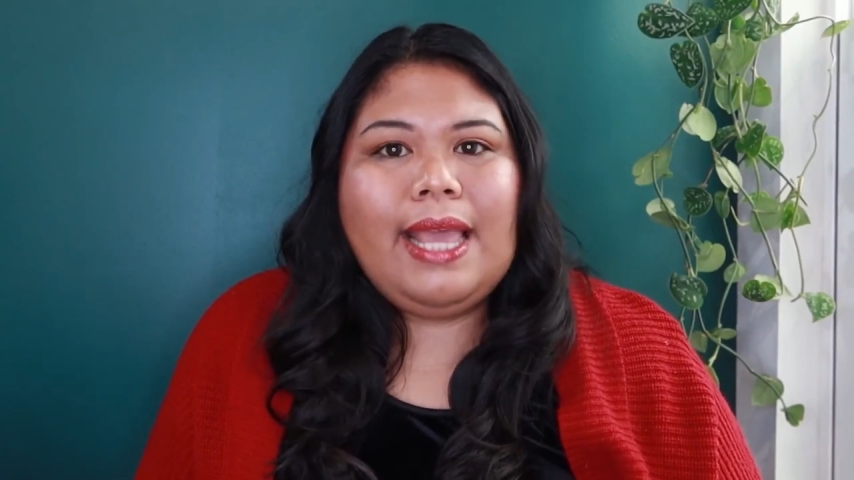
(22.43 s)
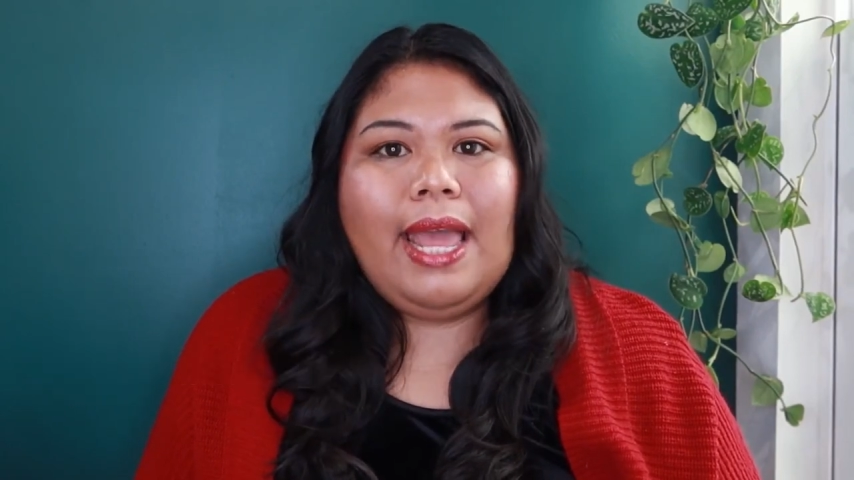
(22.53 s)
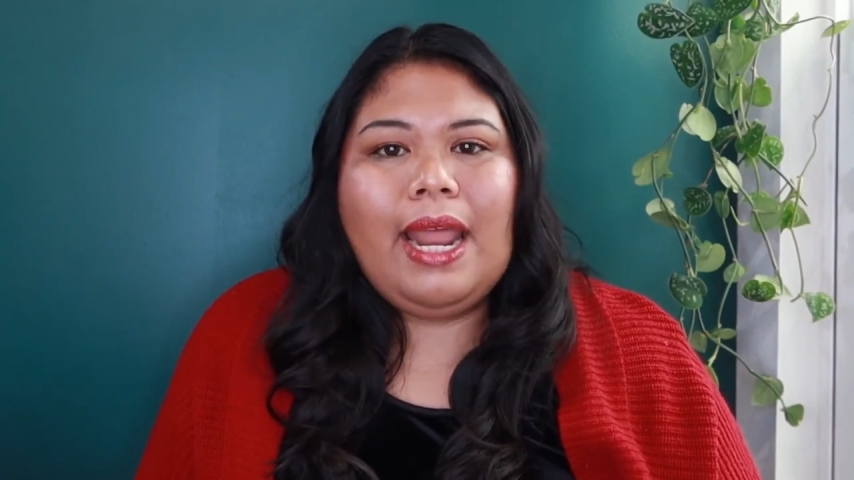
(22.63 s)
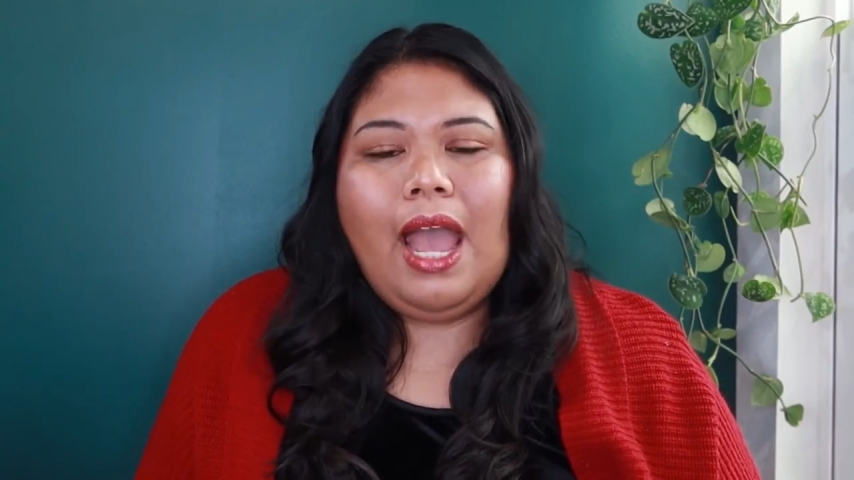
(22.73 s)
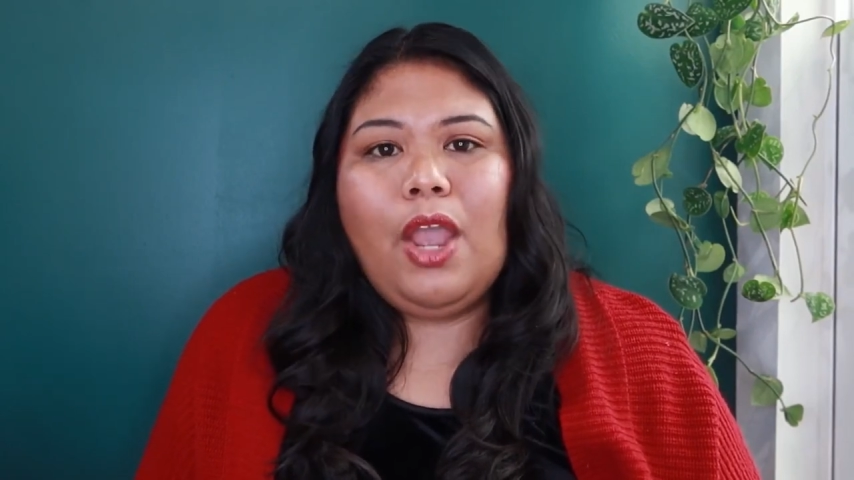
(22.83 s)

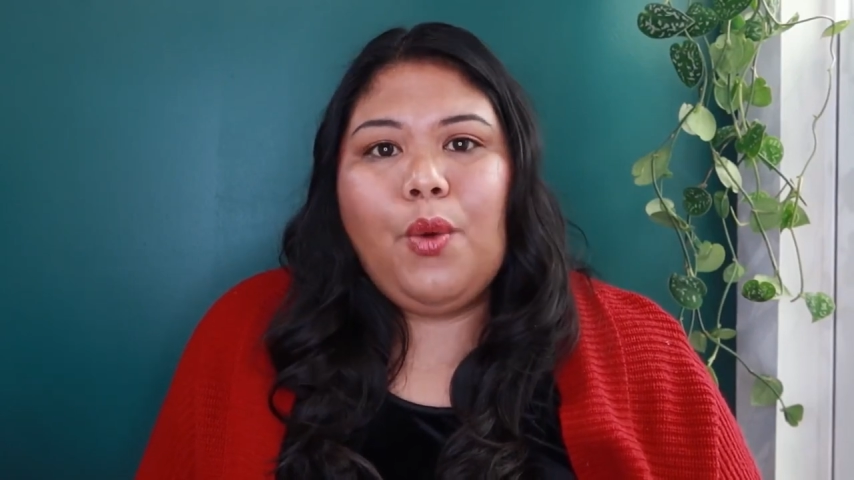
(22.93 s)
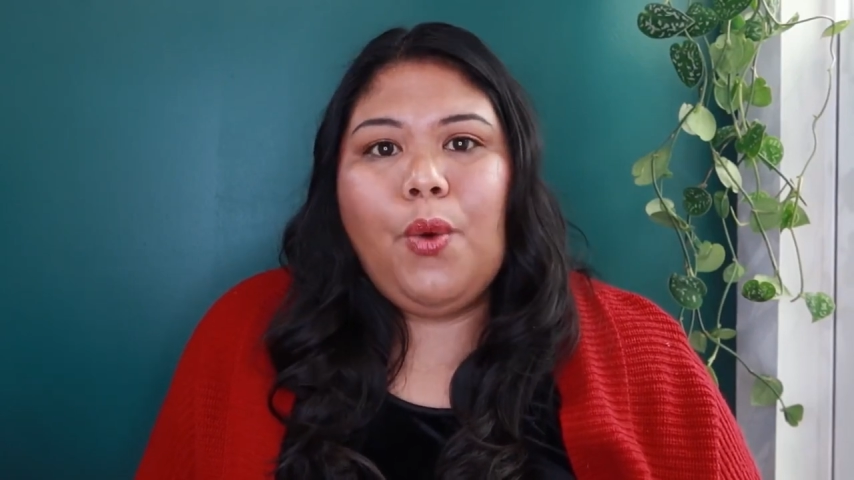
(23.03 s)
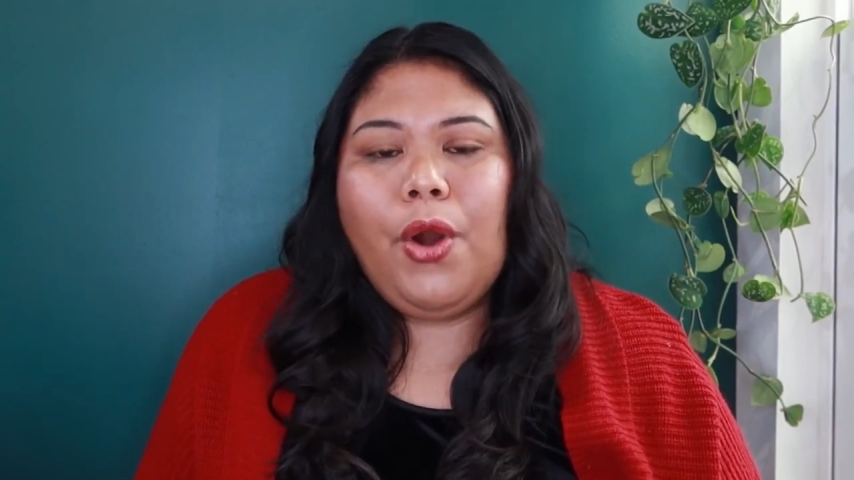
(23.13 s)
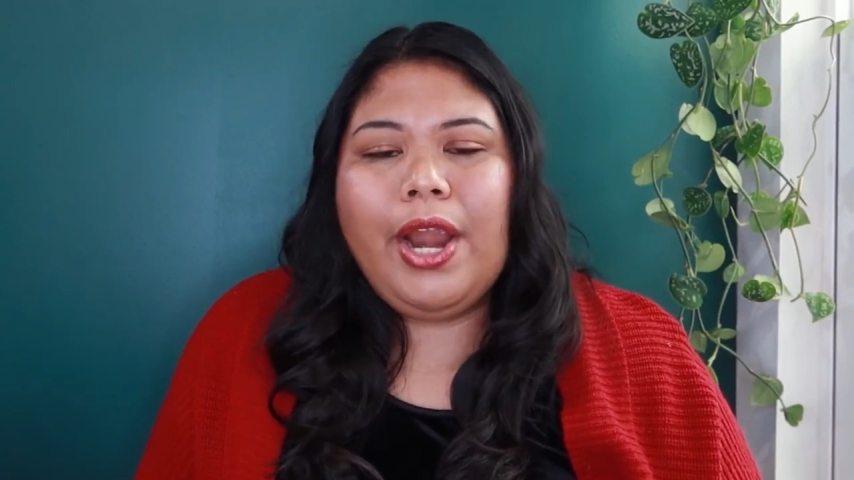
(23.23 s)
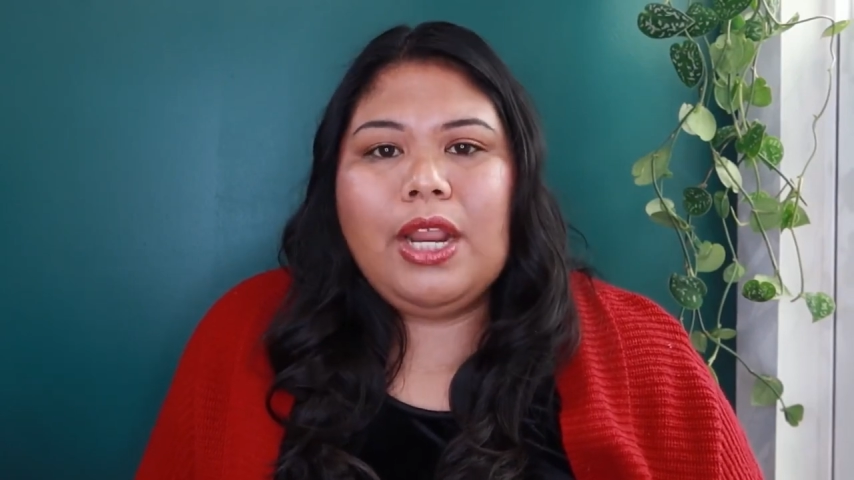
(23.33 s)
that I
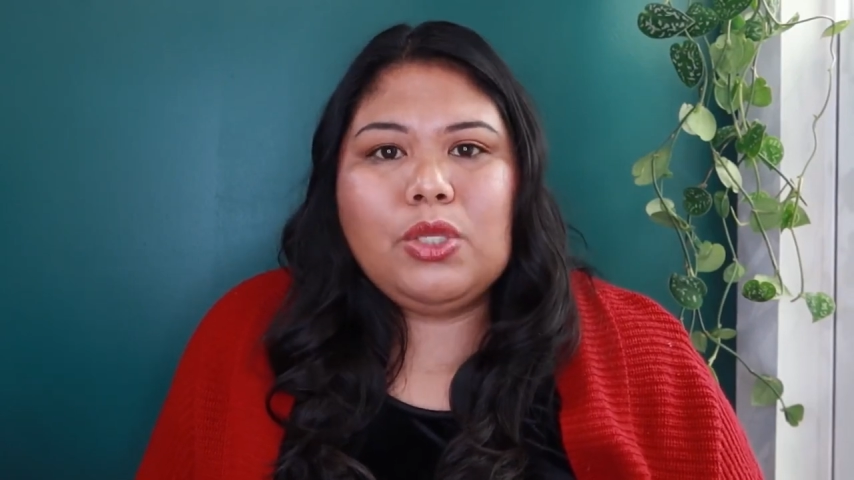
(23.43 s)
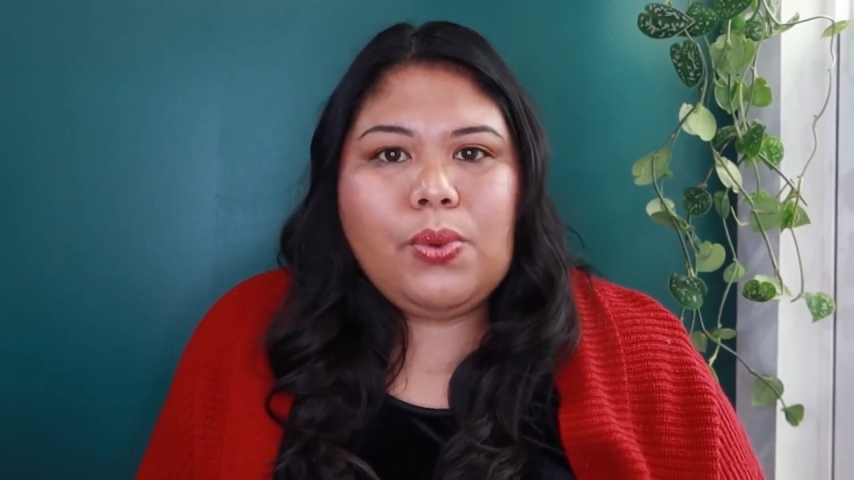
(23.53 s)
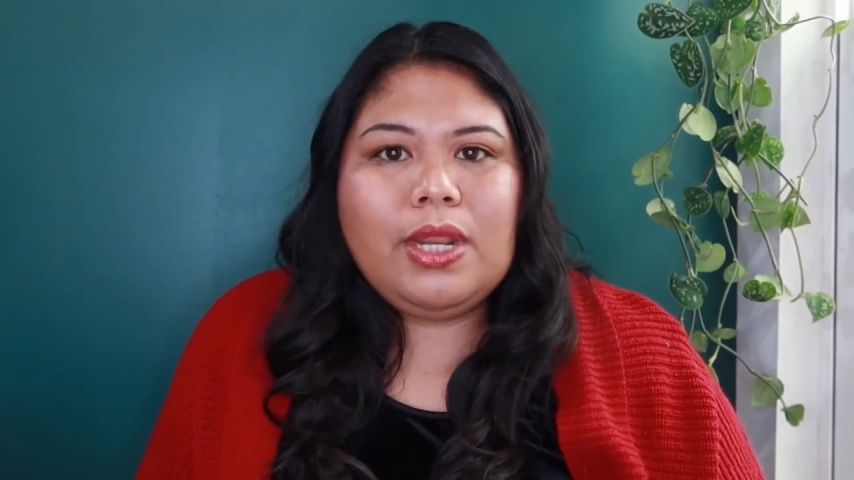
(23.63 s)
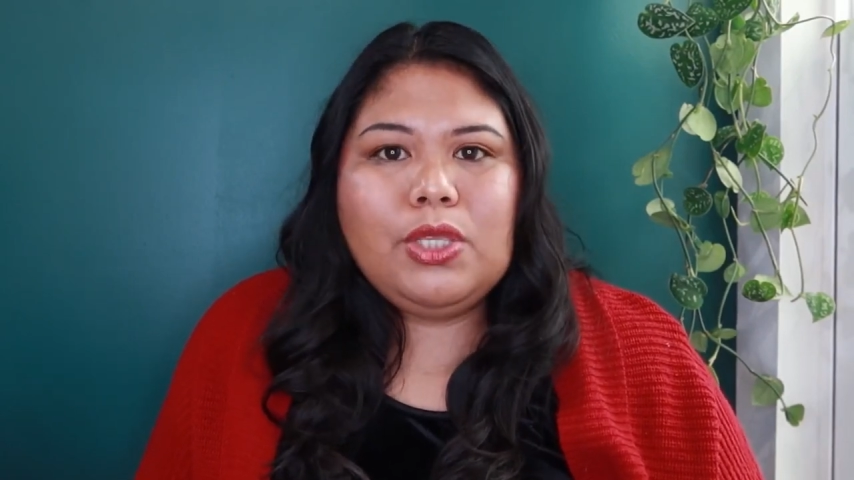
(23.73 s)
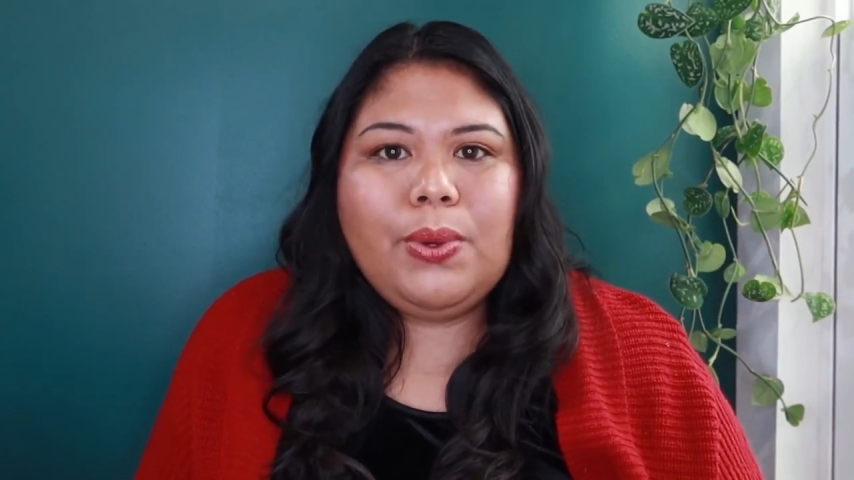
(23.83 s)
acquired in
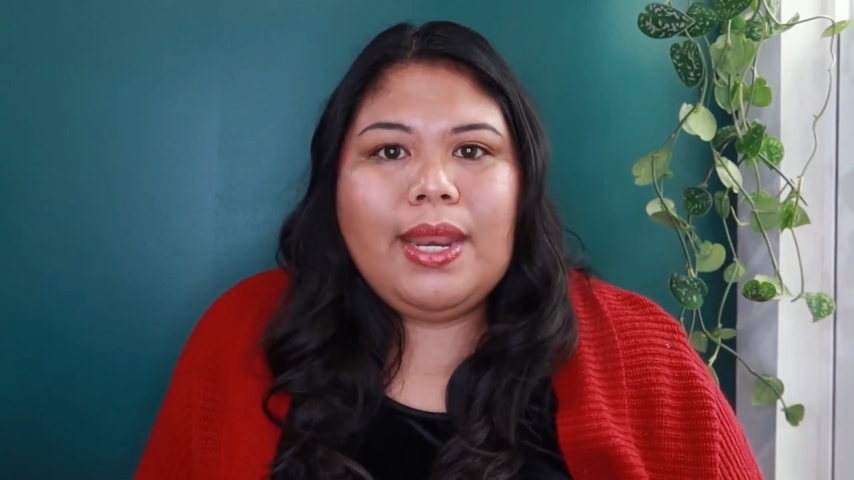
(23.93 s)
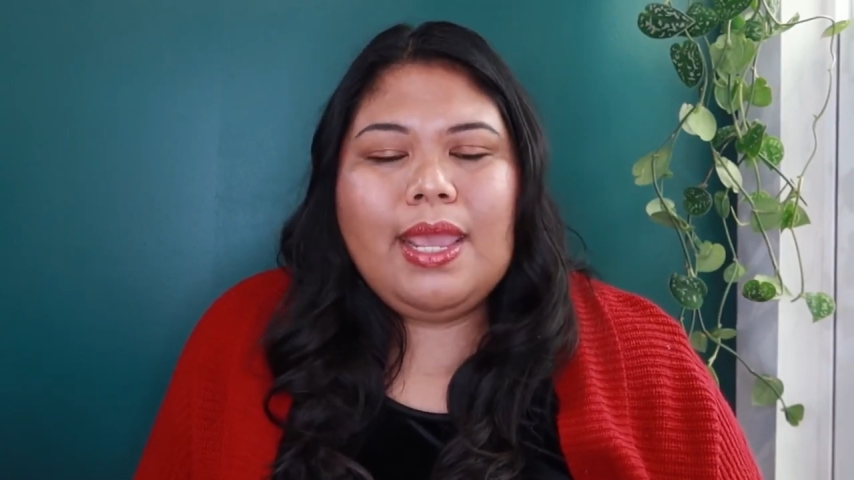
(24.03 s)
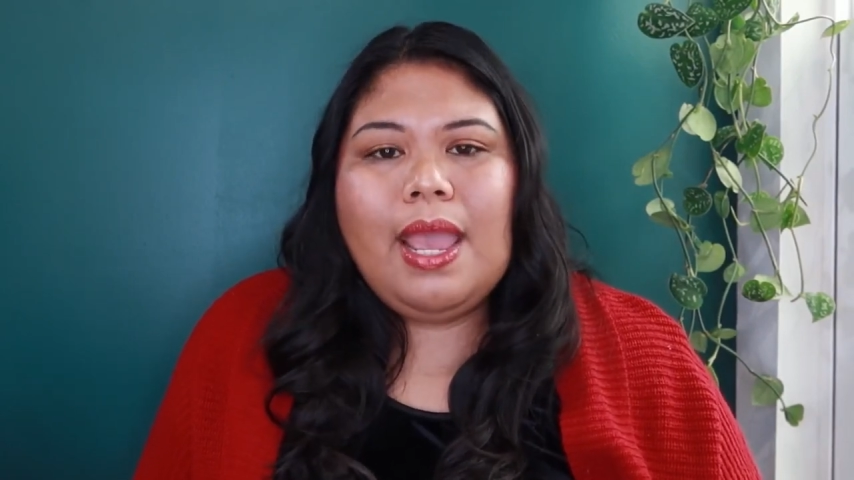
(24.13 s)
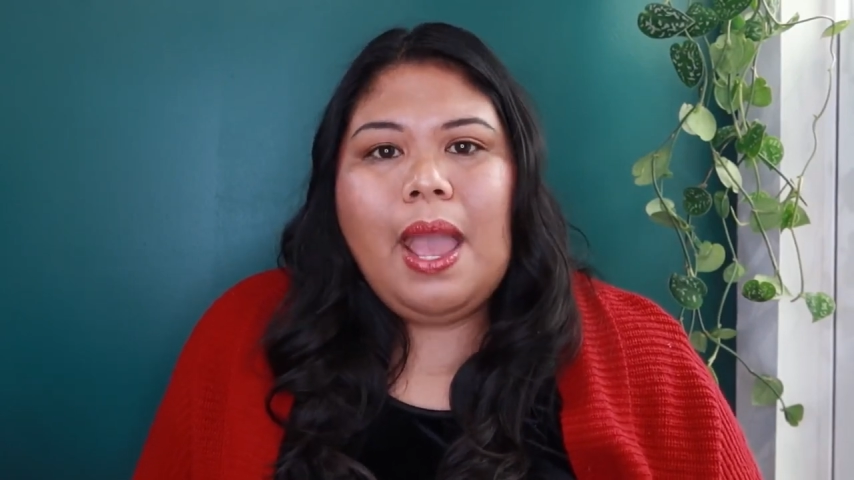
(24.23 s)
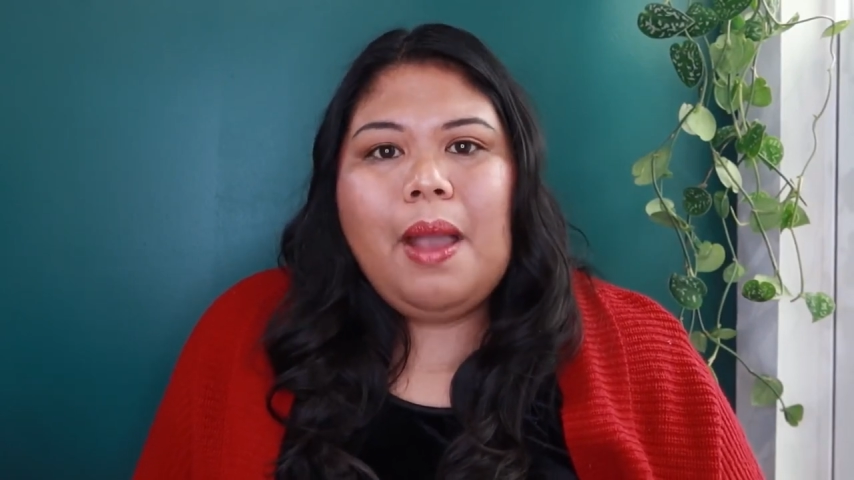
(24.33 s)

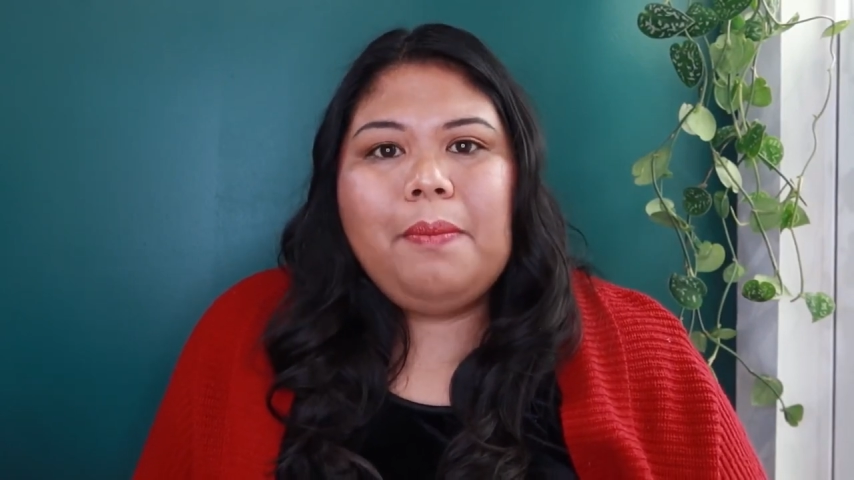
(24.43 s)
2020